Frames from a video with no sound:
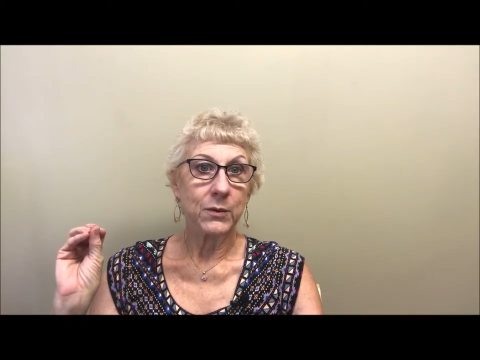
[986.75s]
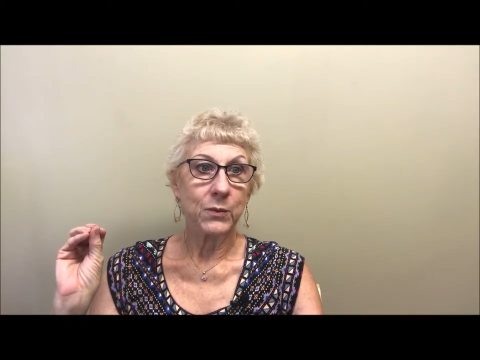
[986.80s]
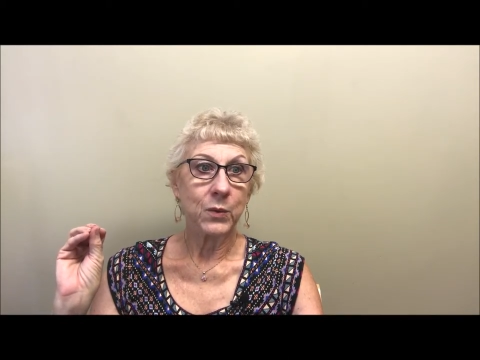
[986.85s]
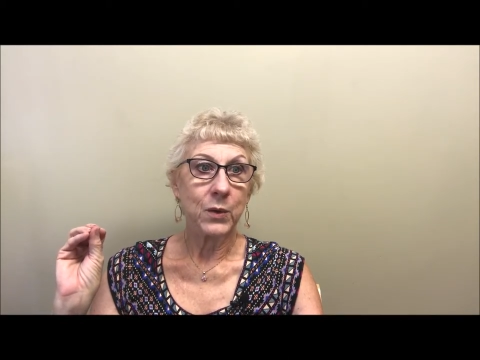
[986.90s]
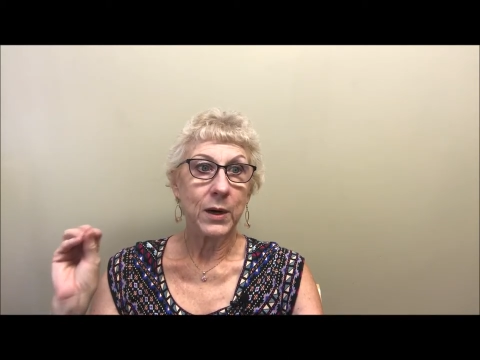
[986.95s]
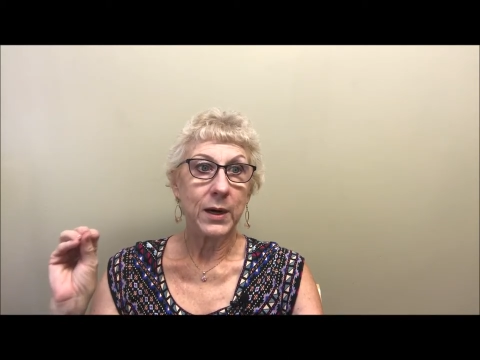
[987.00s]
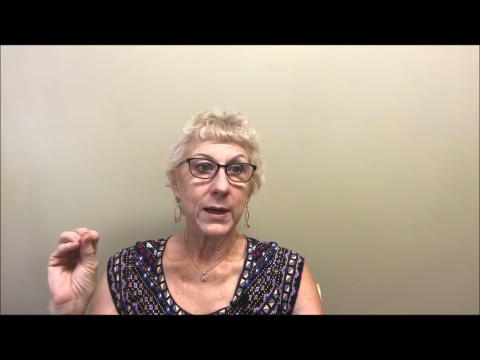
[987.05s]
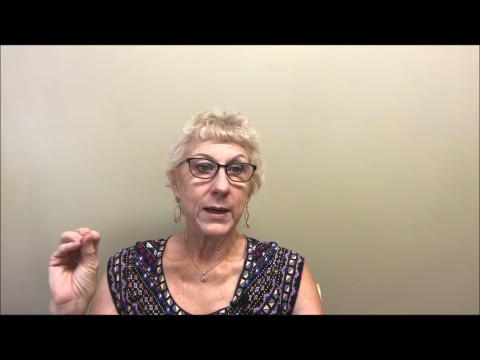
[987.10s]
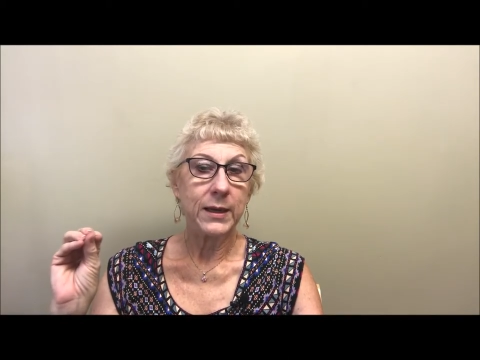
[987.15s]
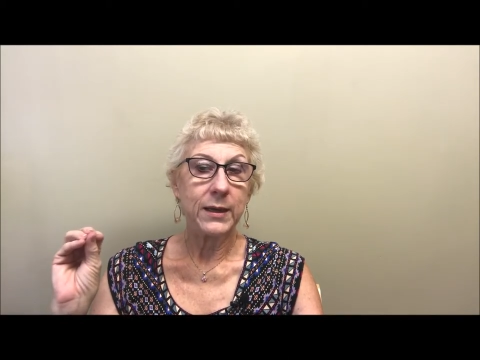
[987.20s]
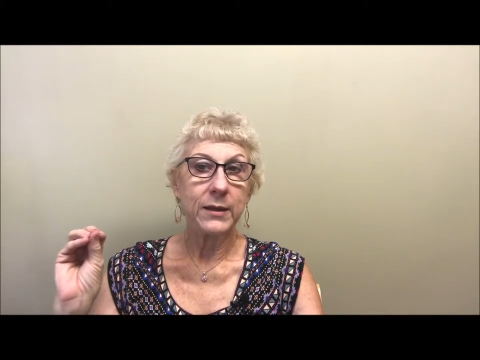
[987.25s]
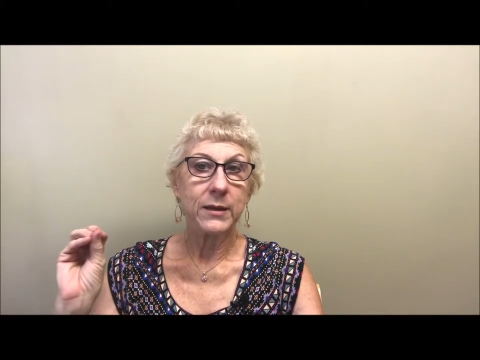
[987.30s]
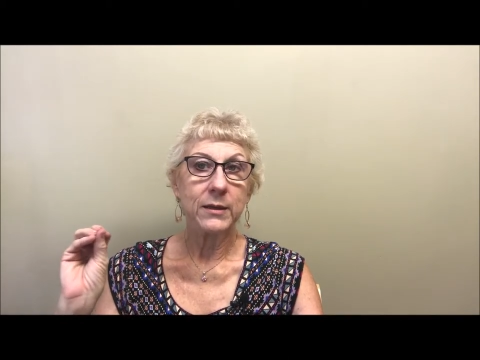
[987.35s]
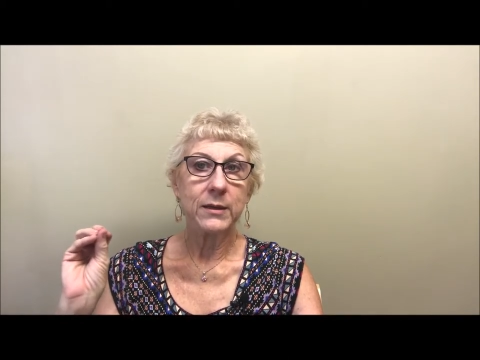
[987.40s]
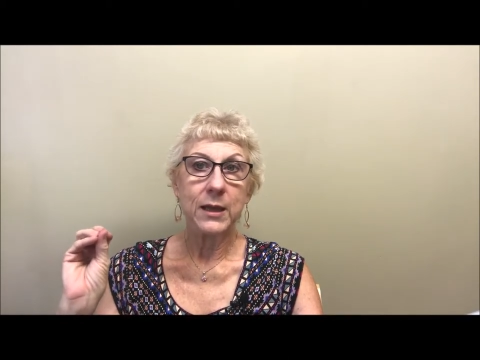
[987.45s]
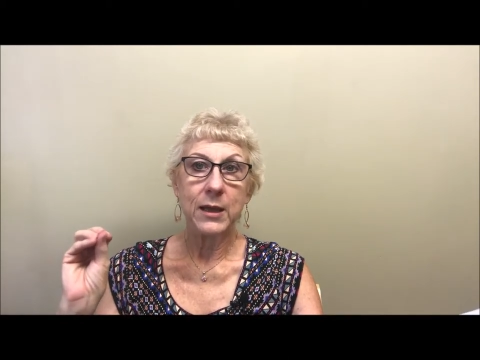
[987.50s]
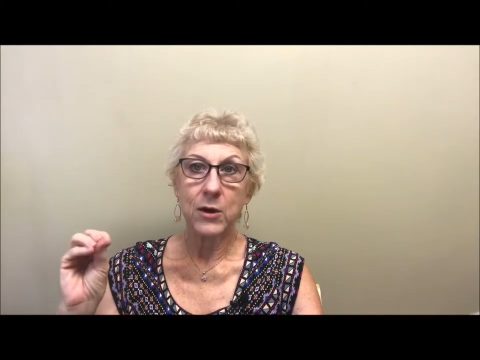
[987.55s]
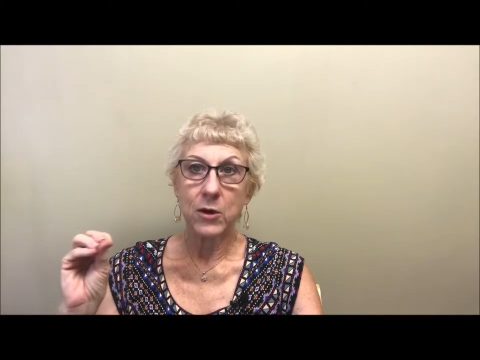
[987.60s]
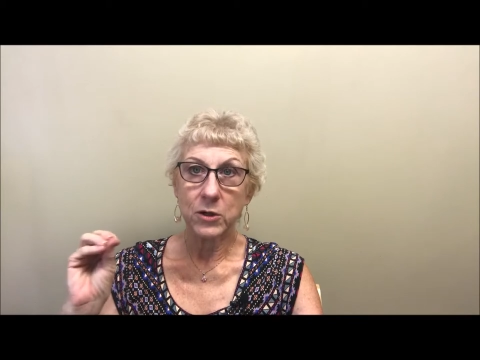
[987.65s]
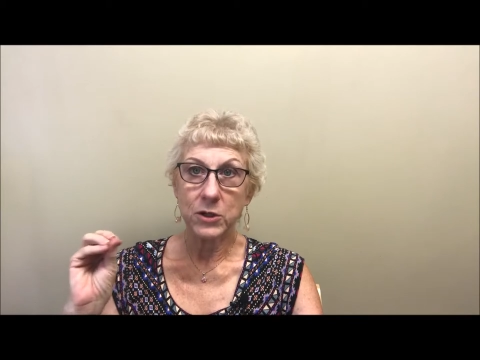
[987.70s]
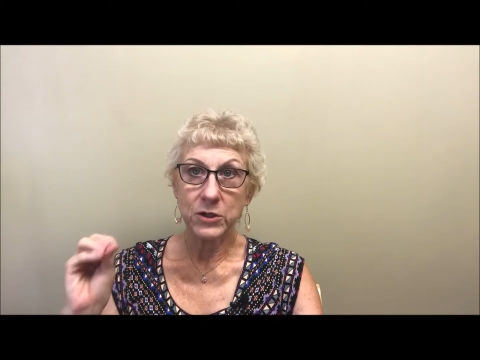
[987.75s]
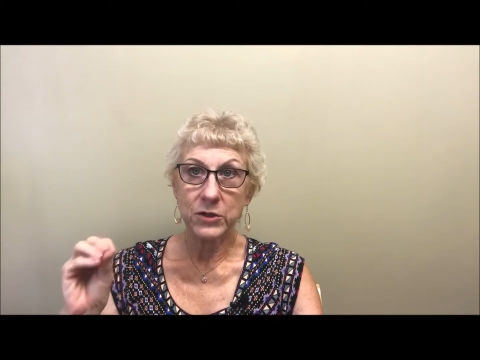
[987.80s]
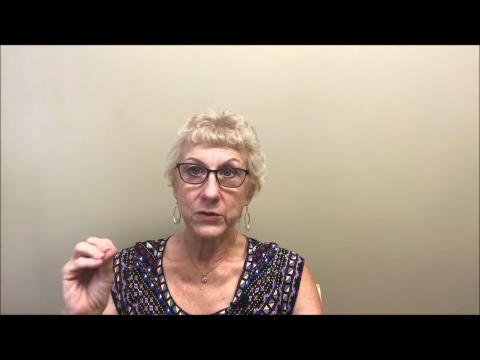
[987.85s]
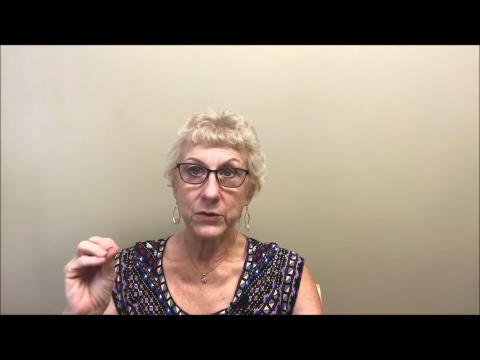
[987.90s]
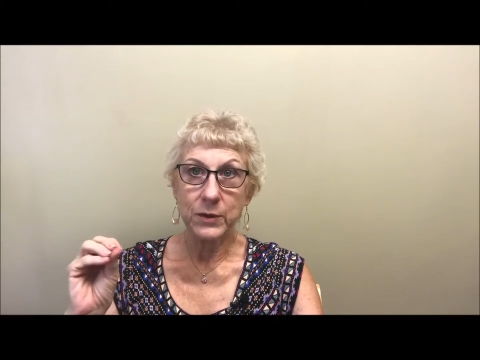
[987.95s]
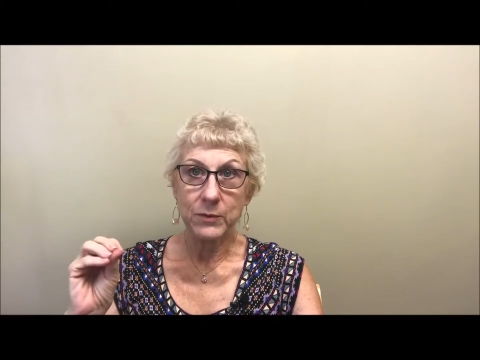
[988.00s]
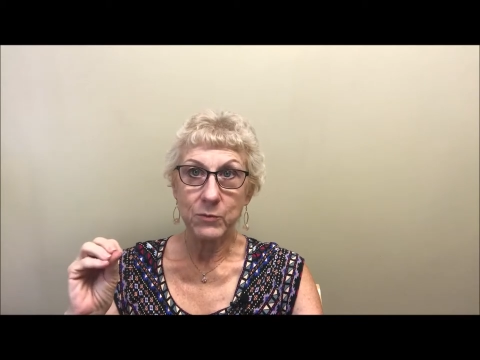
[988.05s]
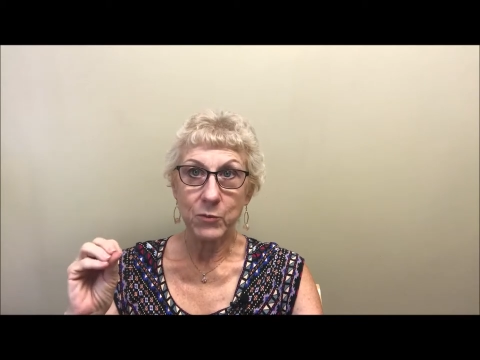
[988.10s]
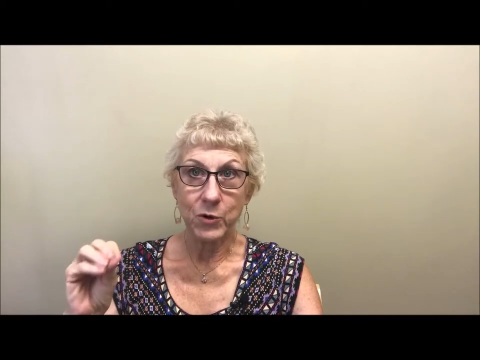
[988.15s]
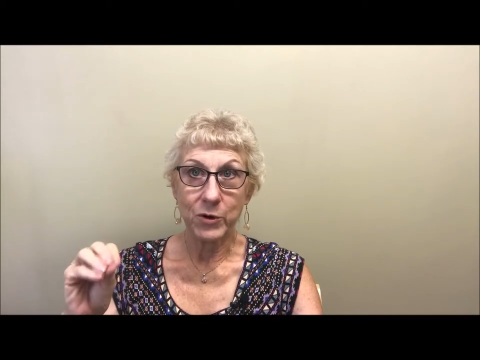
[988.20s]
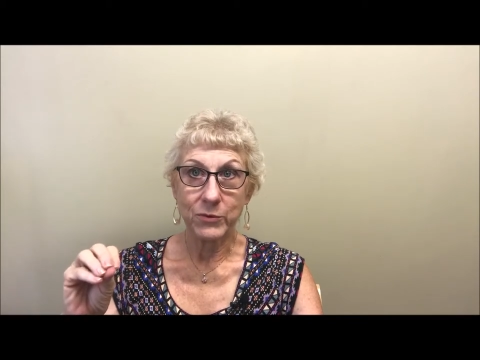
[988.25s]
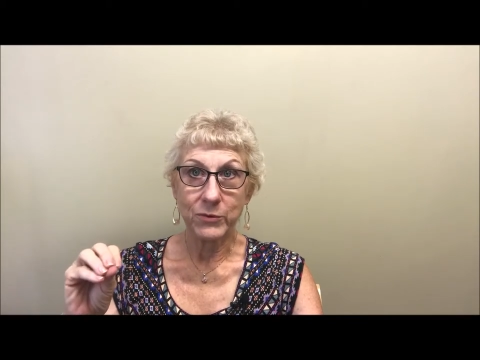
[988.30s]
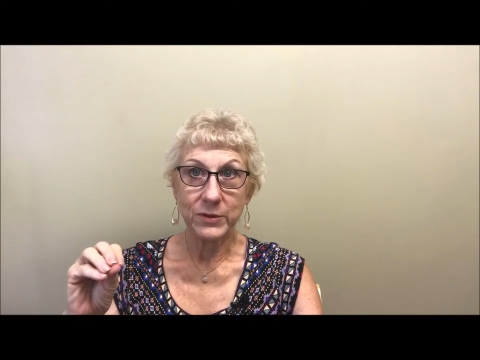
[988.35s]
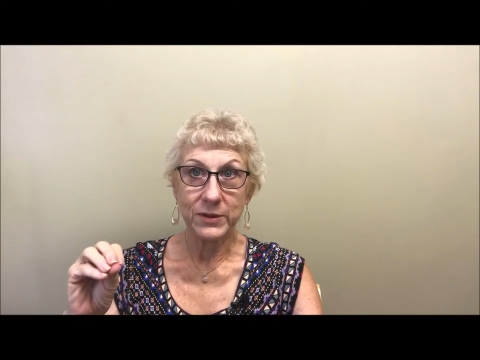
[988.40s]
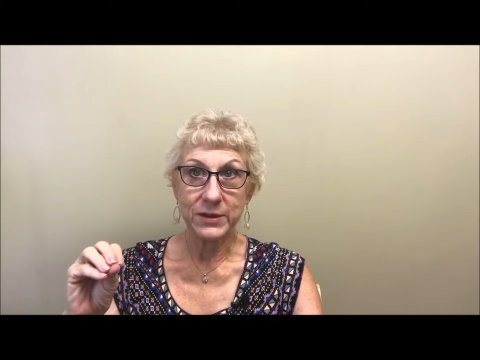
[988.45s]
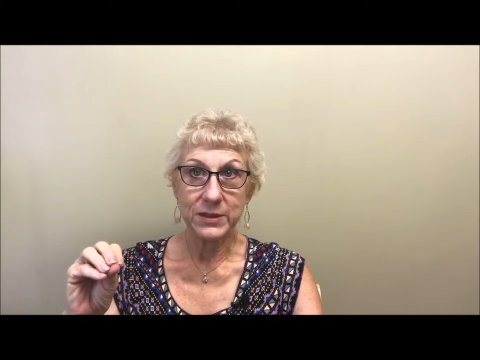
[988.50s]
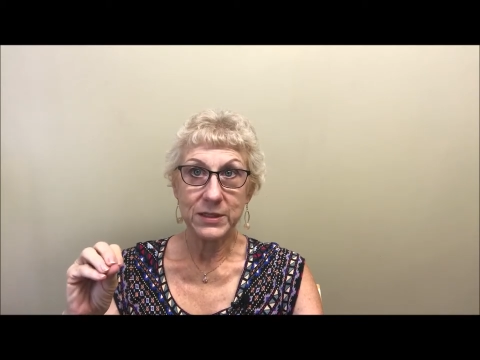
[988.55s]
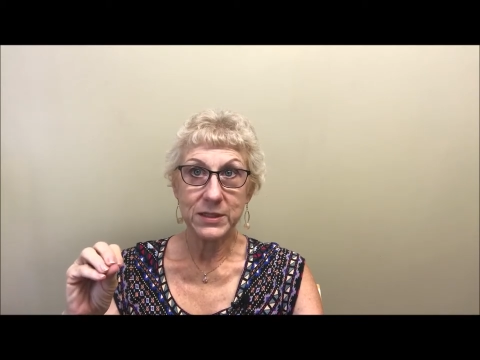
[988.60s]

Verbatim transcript: why they aren't doing more with